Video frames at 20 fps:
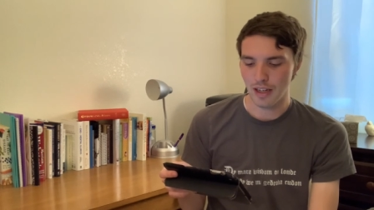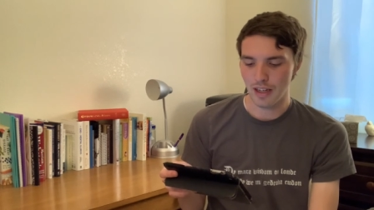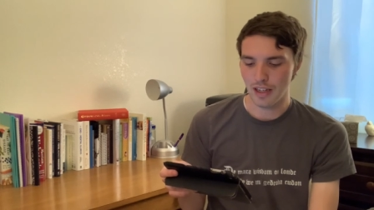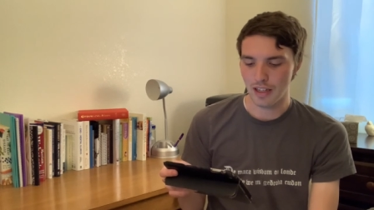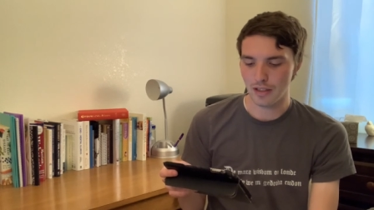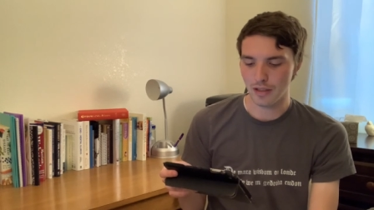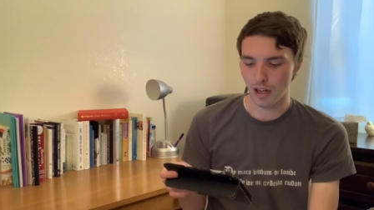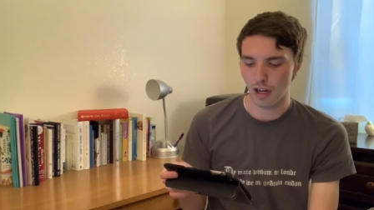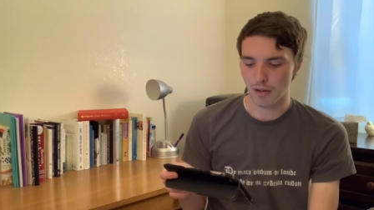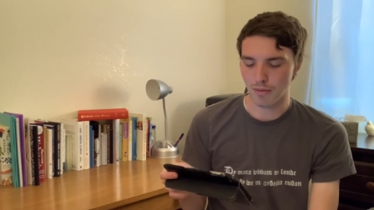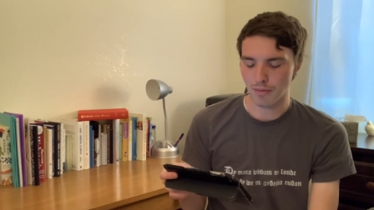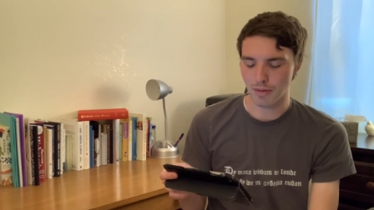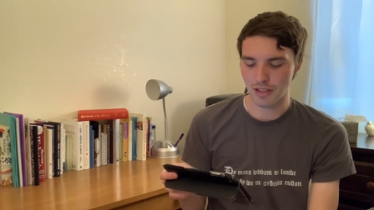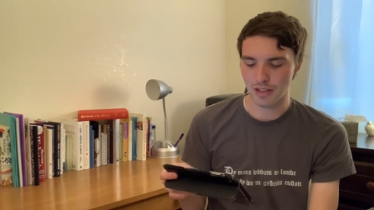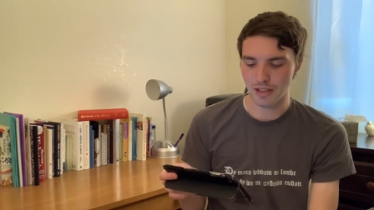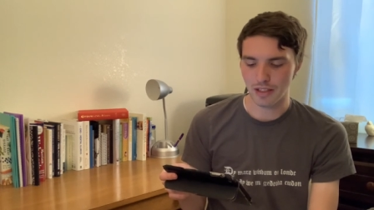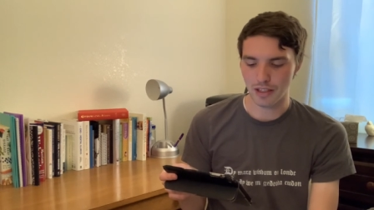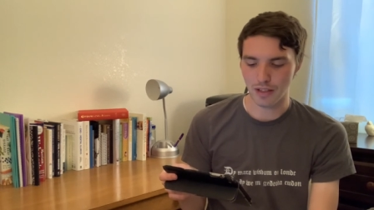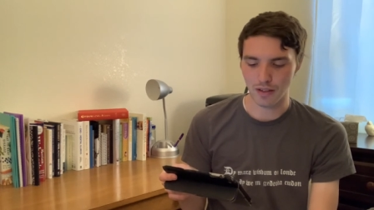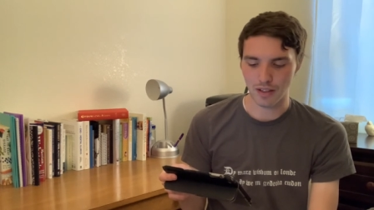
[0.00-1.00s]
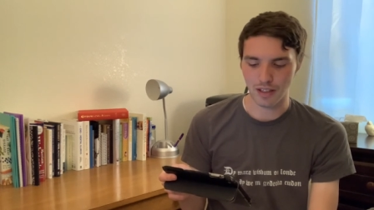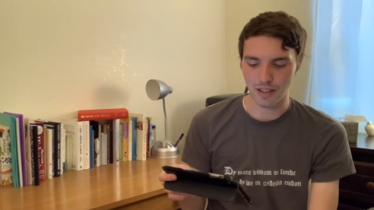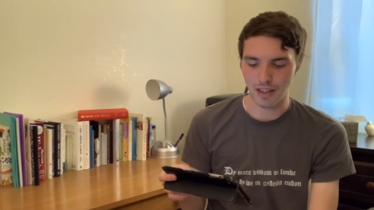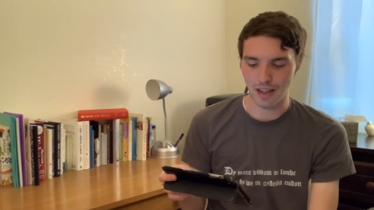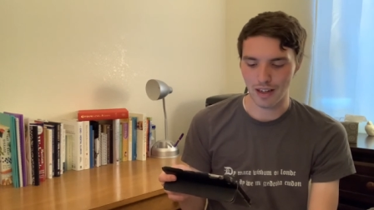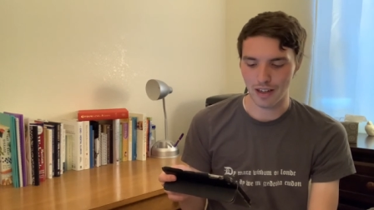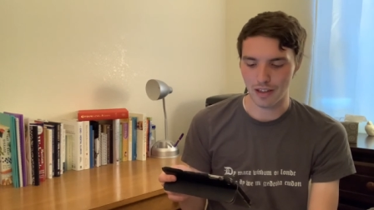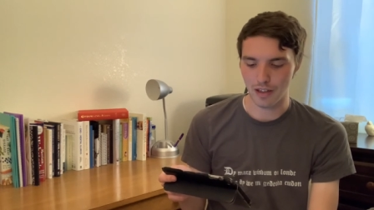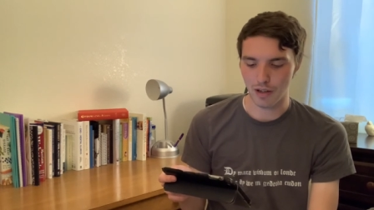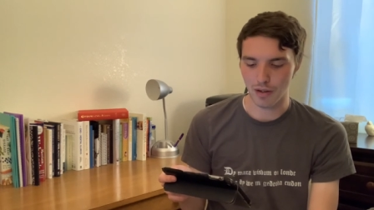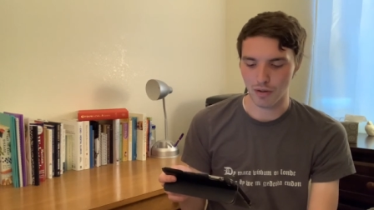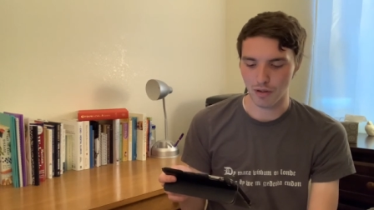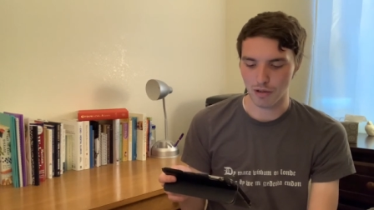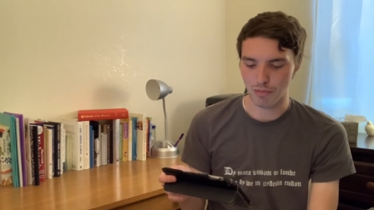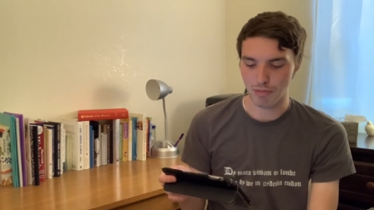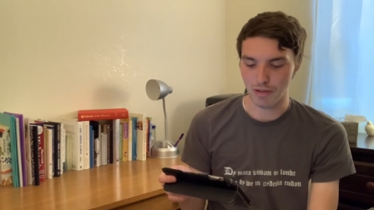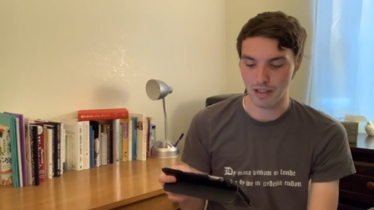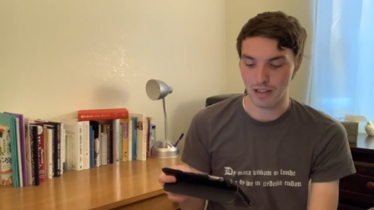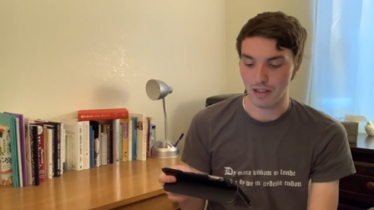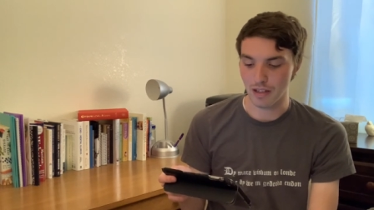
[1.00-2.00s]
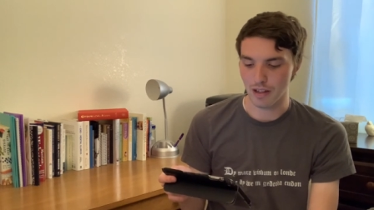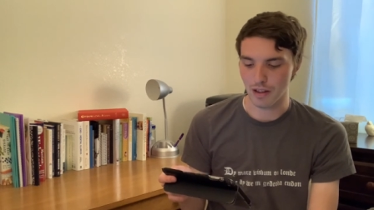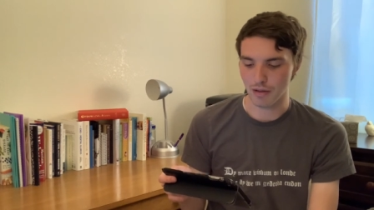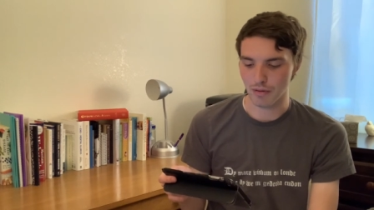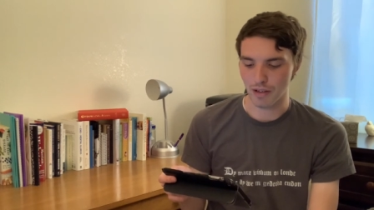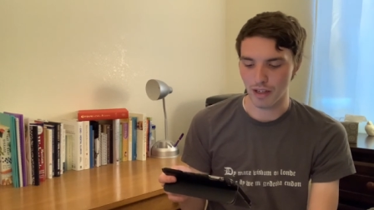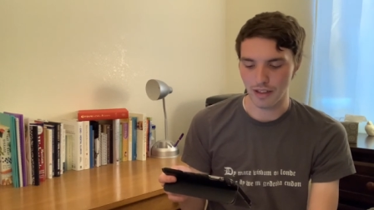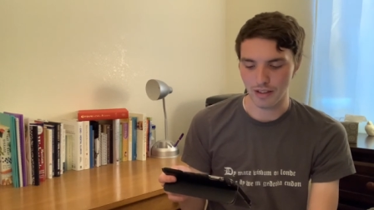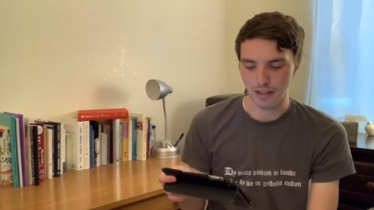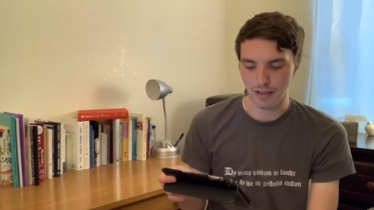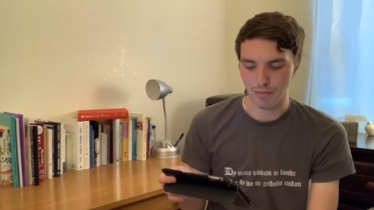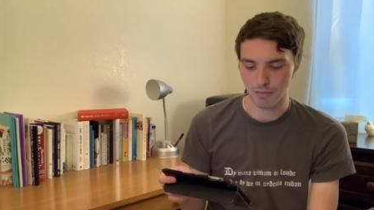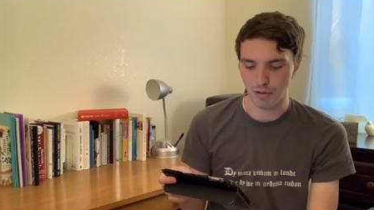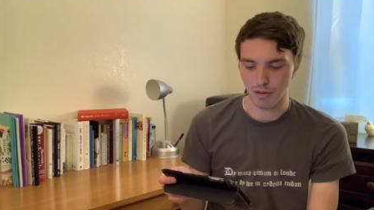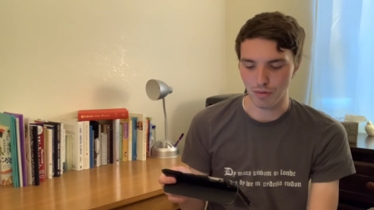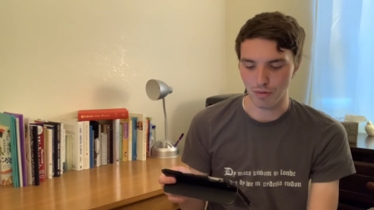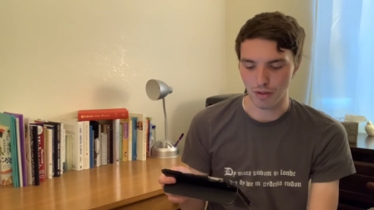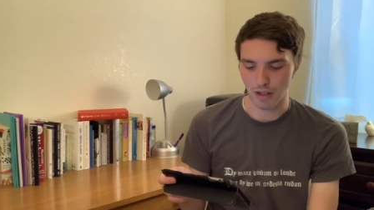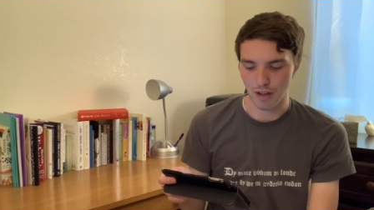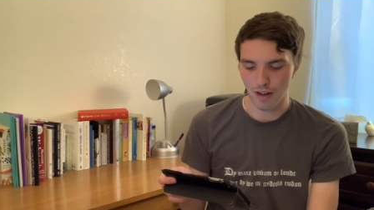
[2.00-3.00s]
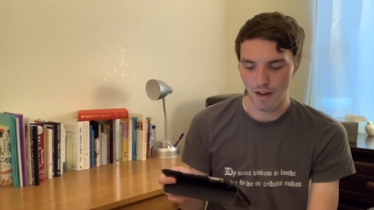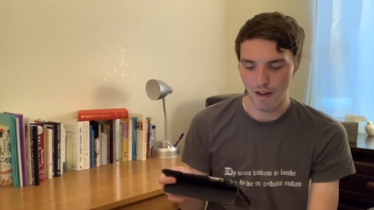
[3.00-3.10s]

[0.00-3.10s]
His arm was steel and knotted oak beneath the rising moon.